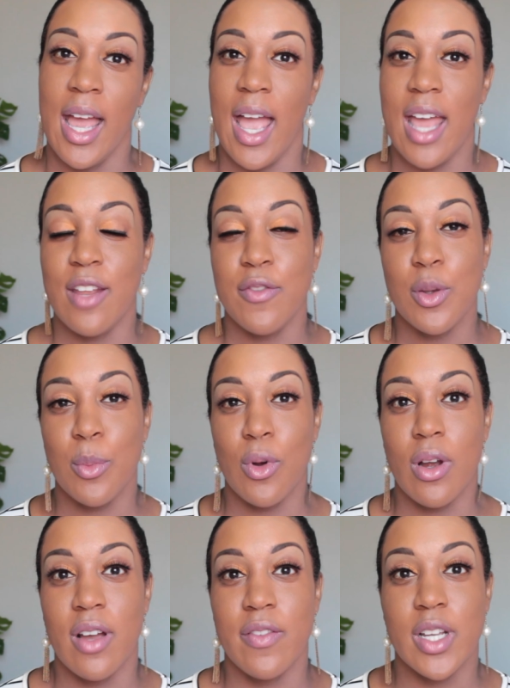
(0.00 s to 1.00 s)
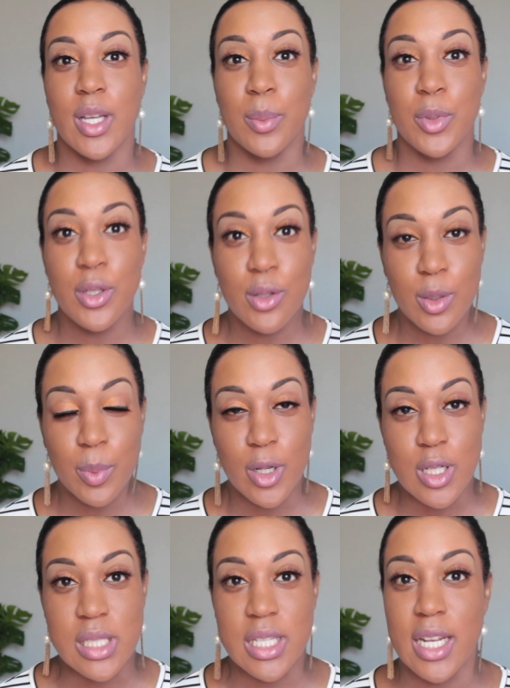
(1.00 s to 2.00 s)
And if you're more of a computer
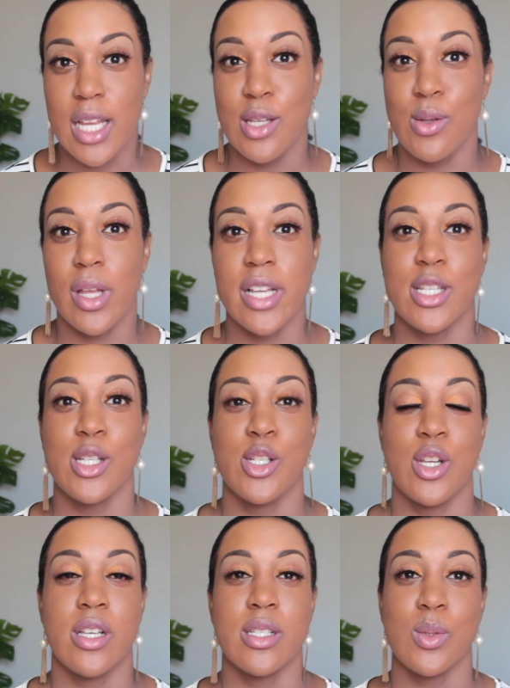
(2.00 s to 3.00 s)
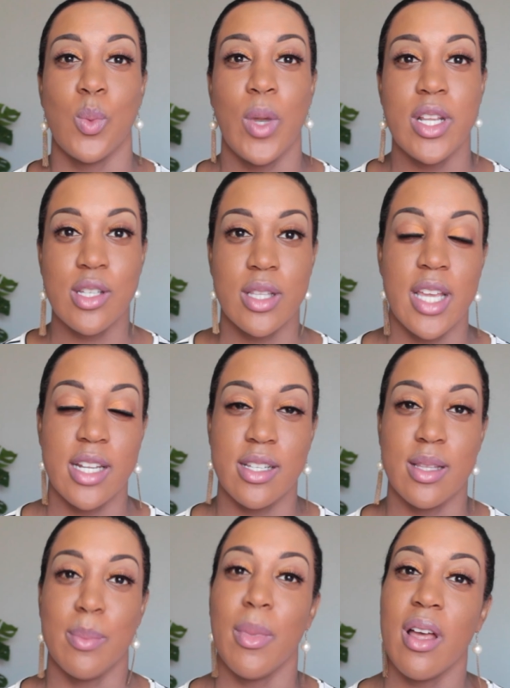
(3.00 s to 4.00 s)
person and you like to just wait till the end
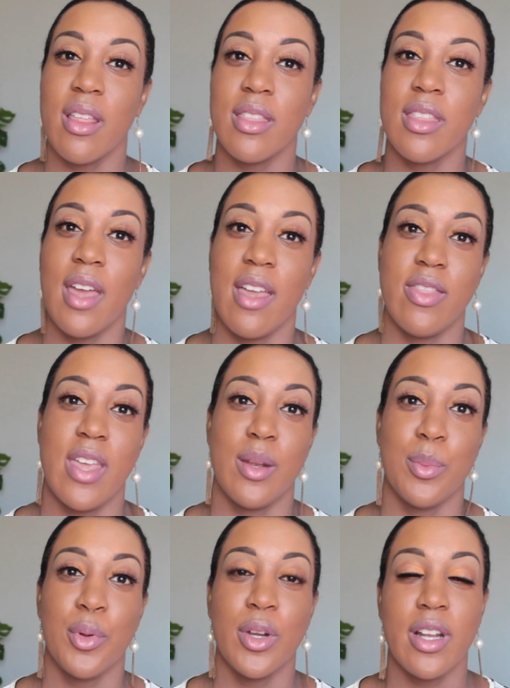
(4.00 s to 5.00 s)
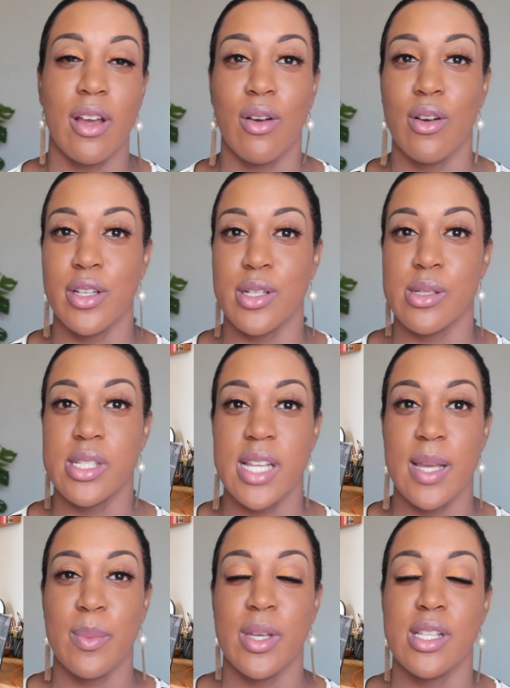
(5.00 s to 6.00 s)
of the month and then print out all your
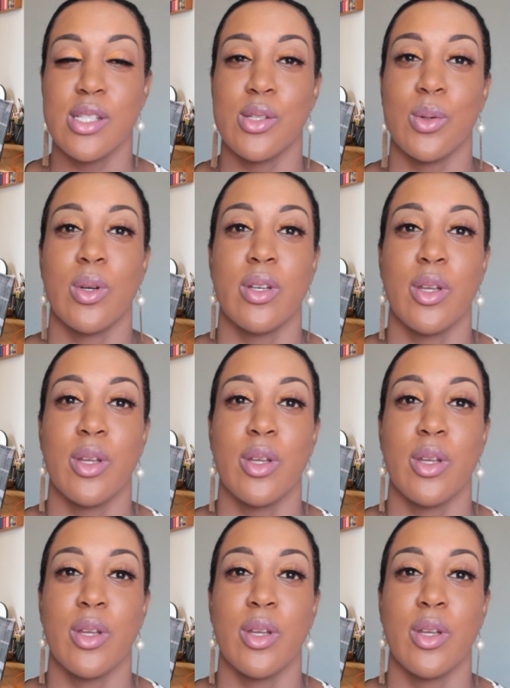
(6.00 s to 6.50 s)
statements or